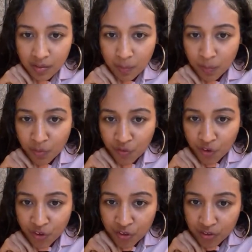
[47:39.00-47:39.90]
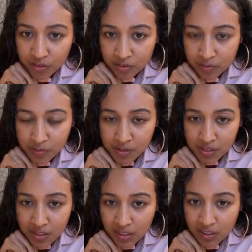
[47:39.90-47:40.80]
mofongo.
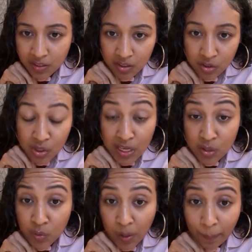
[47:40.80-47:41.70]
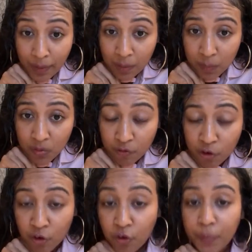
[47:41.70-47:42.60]
Yeah, you can make
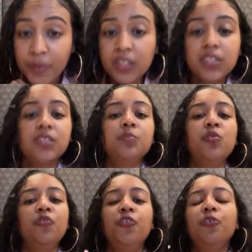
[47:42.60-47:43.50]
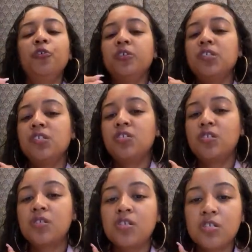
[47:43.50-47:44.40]
mofongo because mofongo
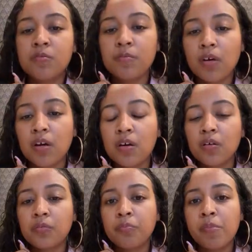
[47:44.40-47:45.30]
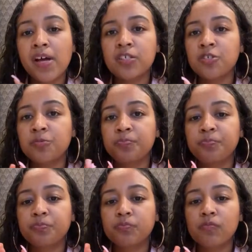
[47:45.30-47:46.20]
is just mashed
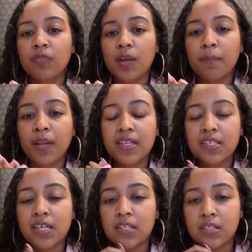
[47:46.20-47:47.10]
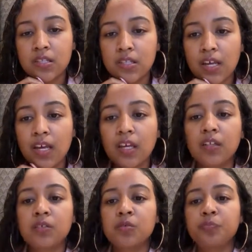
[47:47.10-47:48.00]
plantains,
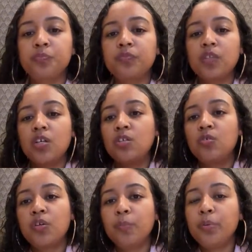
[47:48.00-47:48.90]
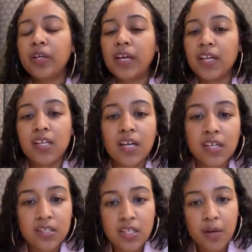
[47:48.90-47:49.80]
and you can put any kind
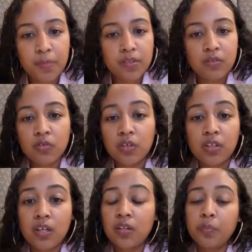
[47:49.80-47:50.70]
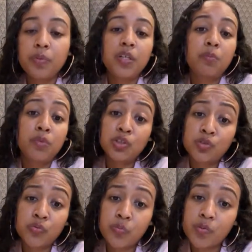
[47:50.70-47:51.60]
of toppings. You can end up putting
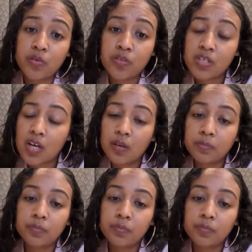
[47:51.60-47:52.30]
mushrooms on top.